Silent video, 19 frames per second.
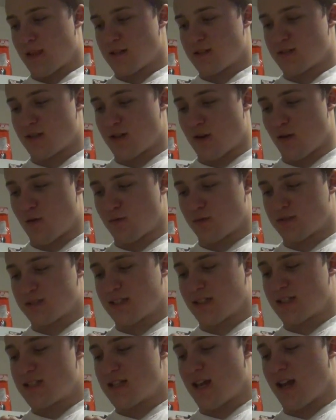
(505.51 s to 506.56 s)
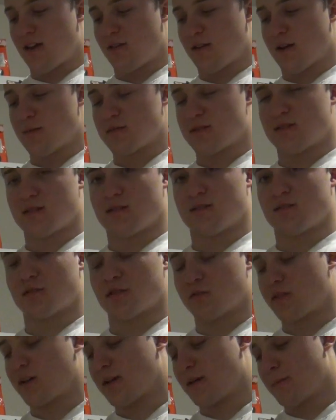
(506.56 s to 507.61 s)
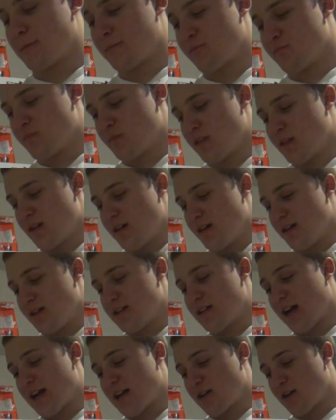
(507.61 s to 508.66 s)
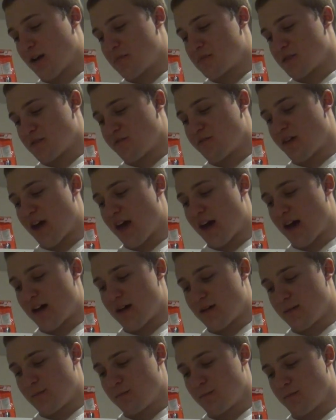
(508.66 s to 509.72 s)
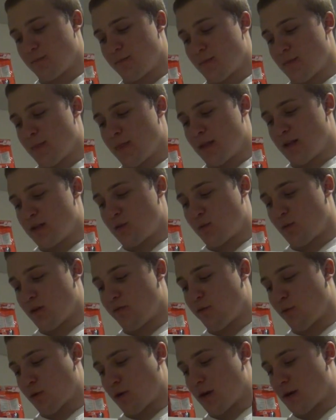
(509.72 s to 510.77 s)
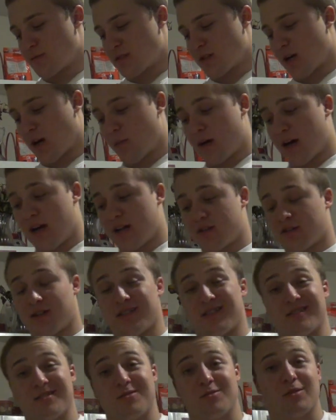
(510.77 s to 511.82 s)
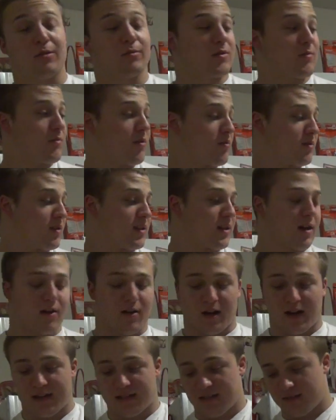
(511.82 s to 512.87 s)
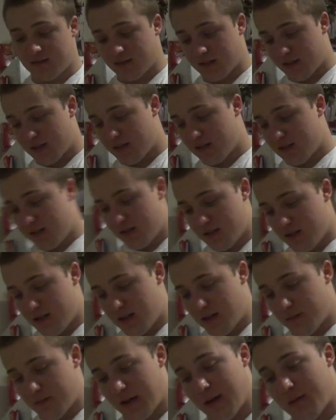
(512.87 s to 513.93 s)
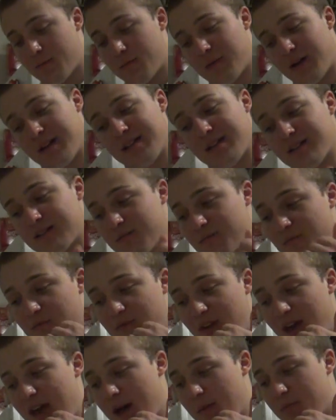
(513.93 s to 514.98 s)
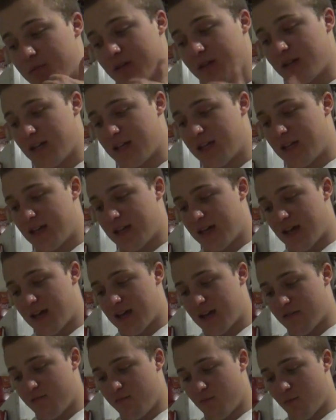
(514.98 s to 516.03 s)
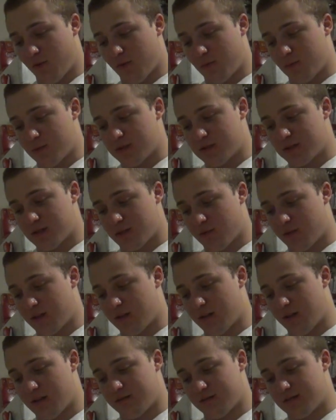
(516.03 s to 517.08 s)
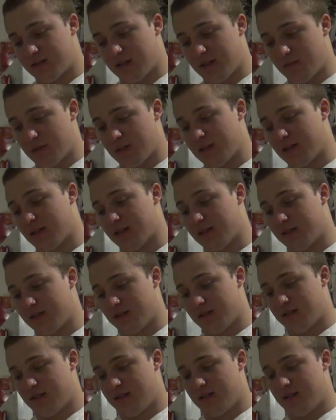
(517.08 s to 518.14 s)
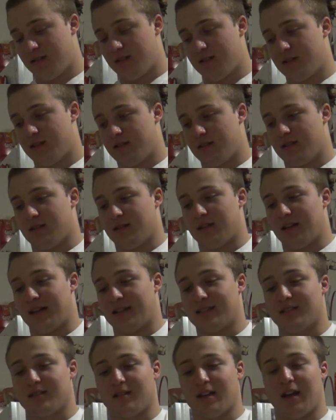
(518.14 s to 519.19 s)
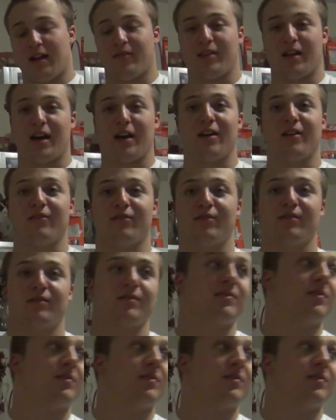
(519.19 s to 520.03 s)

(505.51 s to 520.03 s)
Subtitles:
So, 68 grams of the serving, 9 grams of fat, 24 grams of carbohydrates, and 2 grams of protein. Now, ideally, I need some fat, but I can't have more than one serving, I don't think, because I still have to have